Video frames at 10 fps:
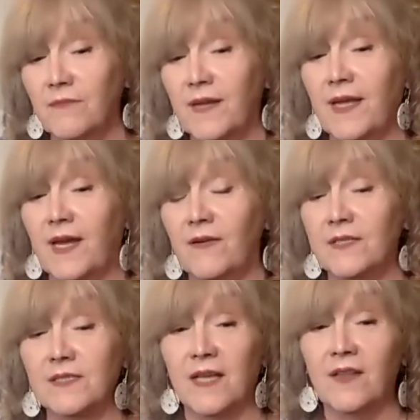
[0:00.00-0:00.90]
but many
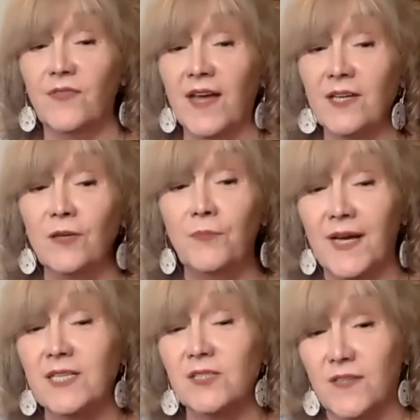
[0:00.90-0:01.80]
areas. And
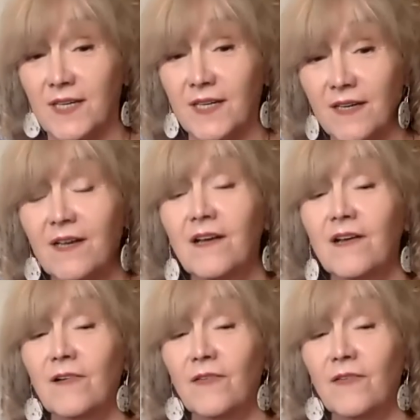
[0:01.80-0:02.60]
thank you, Patrick.